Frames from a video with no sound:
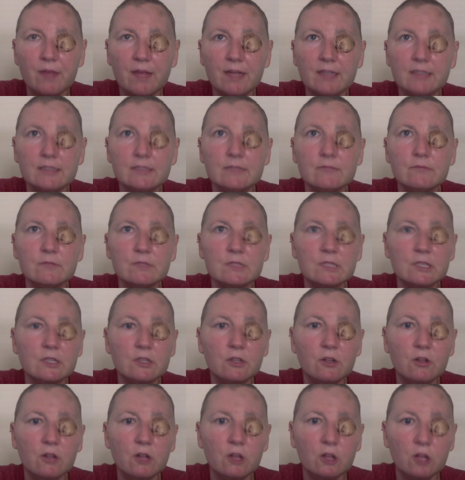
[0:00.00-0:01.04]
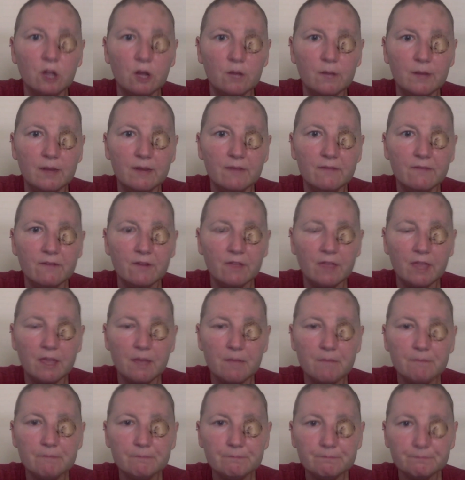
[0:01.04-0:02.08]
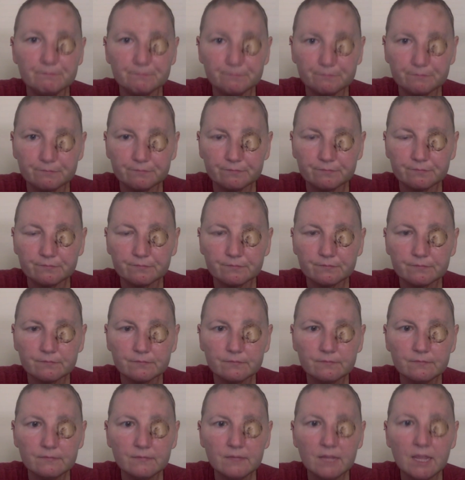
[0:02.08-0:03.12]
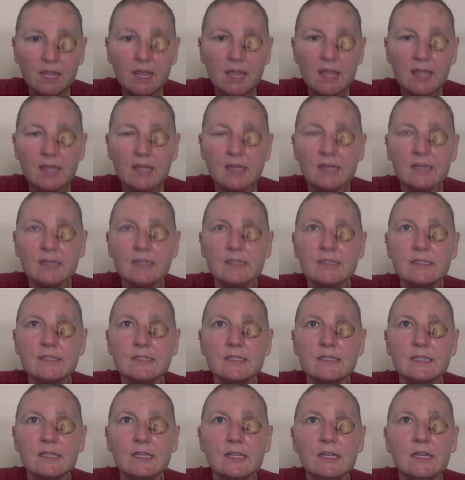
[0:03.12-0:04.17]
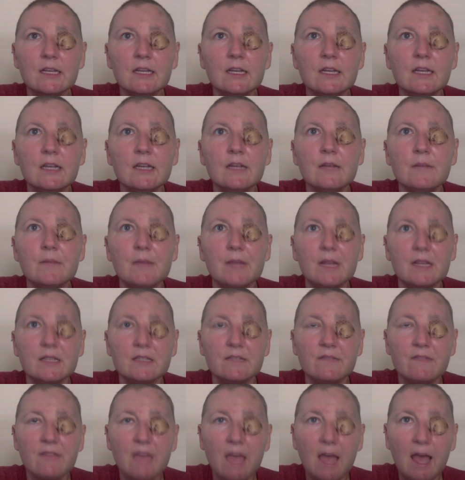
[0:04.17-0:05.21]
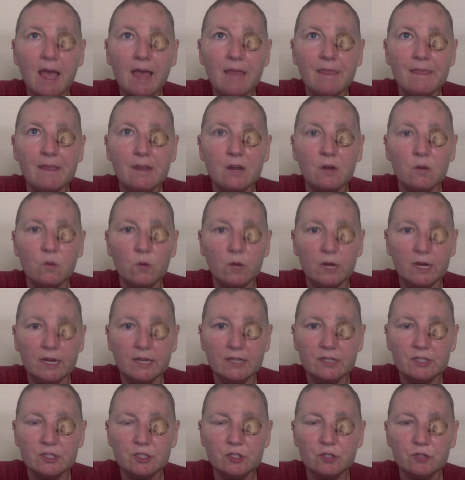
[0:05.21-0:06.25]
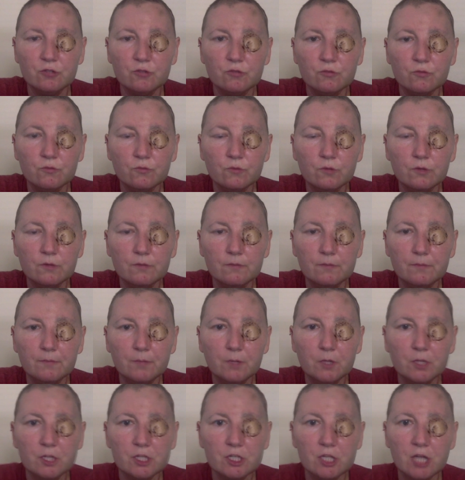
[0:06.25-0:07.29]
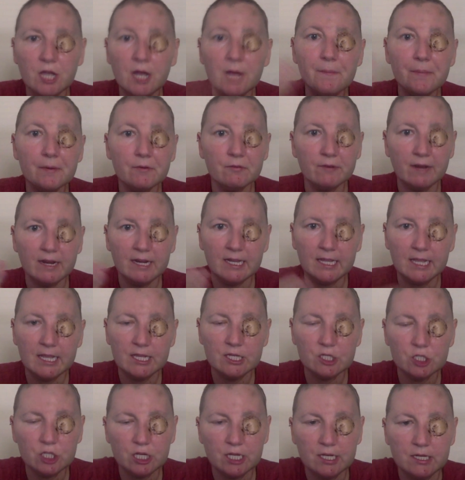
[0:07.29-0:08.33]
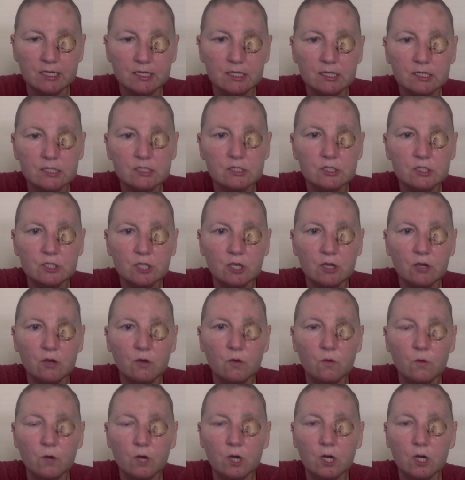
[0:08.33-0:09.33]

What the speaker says: that was a little alarming for them. And because of that, they're wanting to push up radiation. So